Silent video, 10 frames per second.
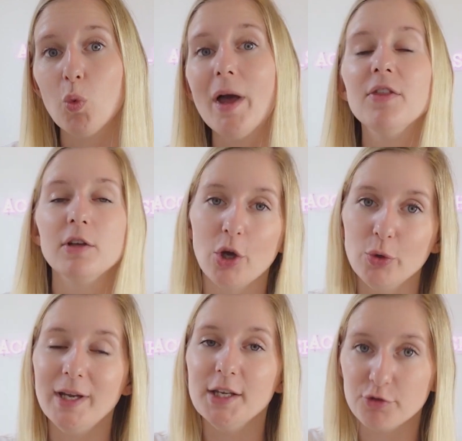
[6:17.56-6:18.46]
when the loan
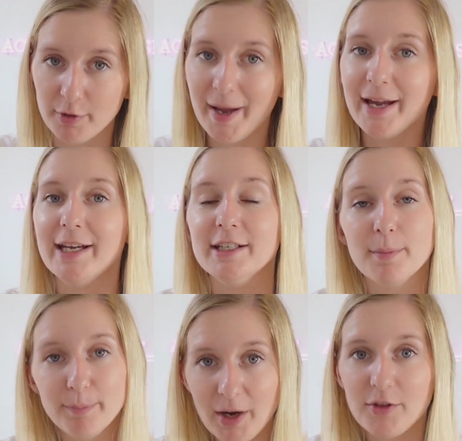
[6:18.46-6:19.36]
is repaid
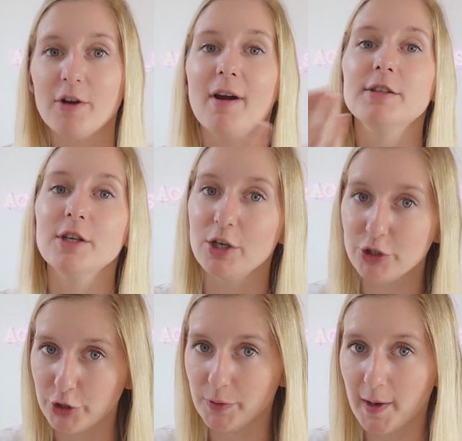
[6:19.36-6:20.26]
by the director
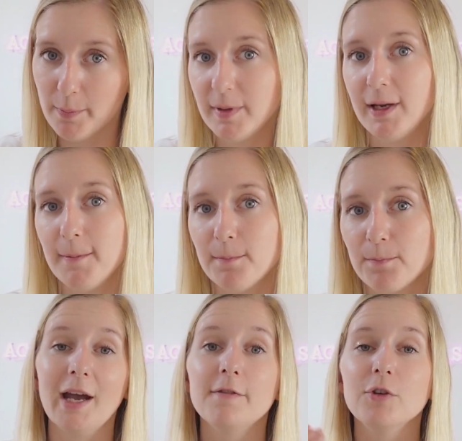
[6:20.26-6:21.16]
to the company.
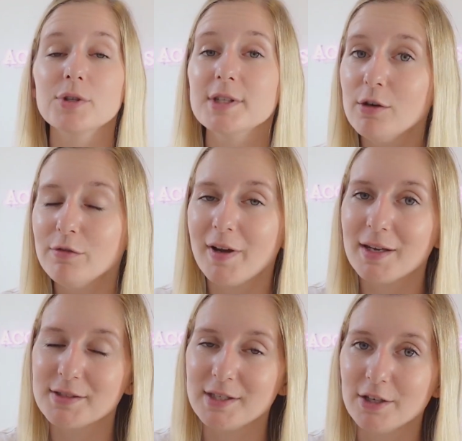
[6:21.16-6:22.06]
And for yourself
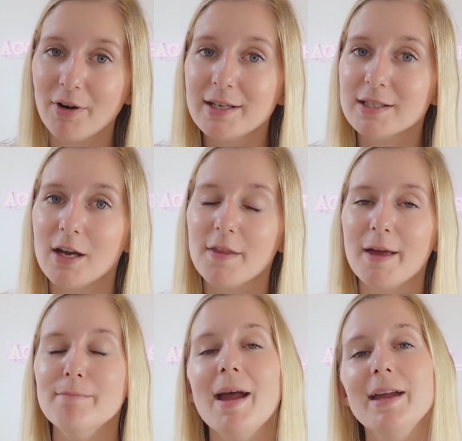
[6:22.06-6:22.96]
as the director,
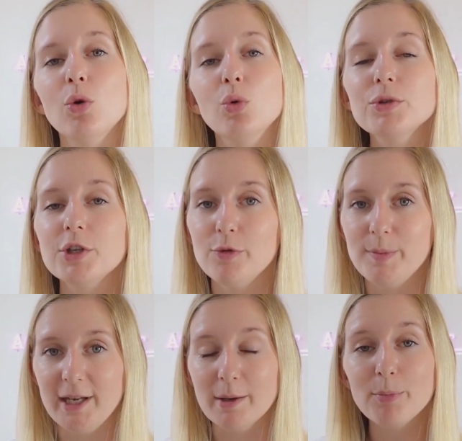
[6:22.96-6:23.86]
there may also
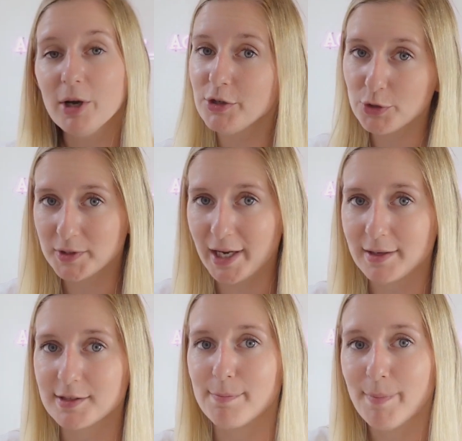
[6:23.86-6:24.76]
be personal
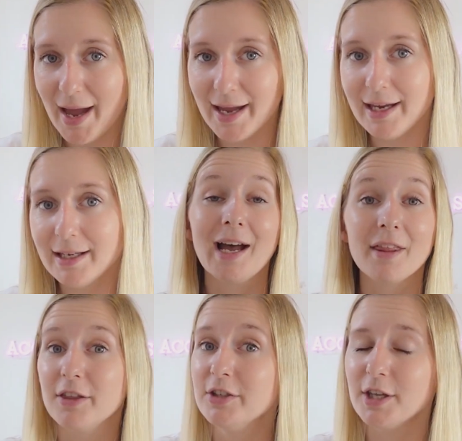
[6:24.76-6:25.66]
tax to pay
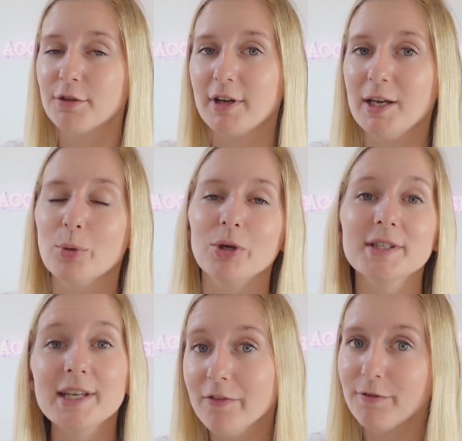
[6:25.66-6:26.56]
at
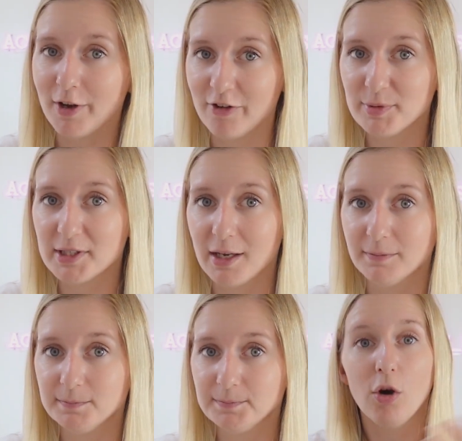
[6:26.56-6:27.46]

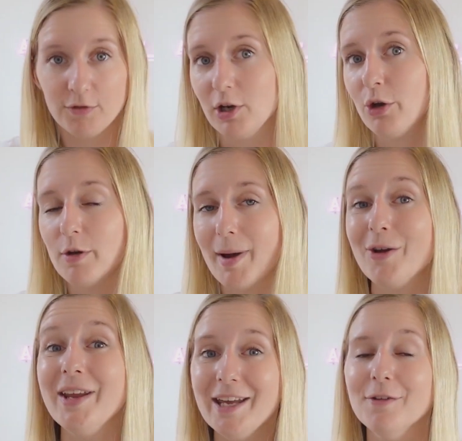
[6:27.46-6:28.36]
33.75% of the loan
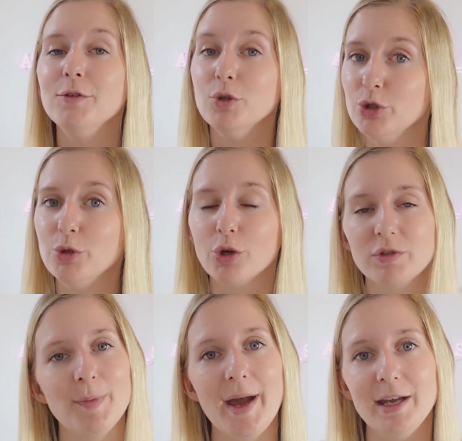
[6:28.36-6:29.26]
amount if you do not
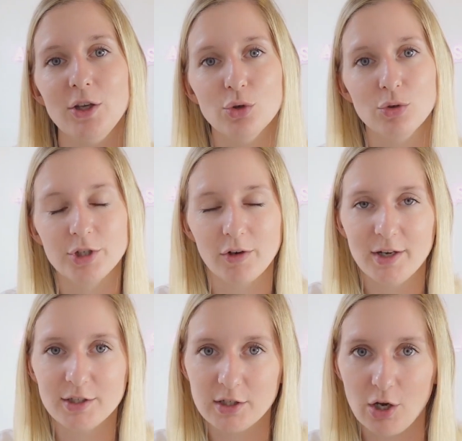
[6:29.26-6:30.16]
repay your
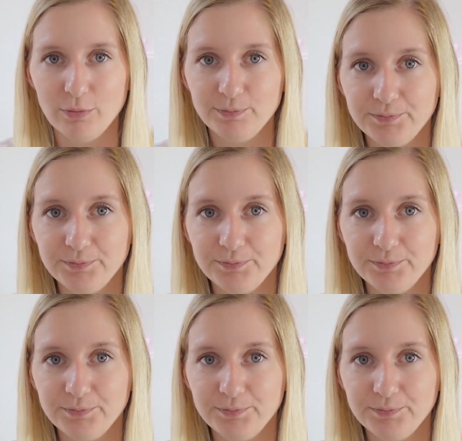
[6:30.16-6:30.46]
director's loan.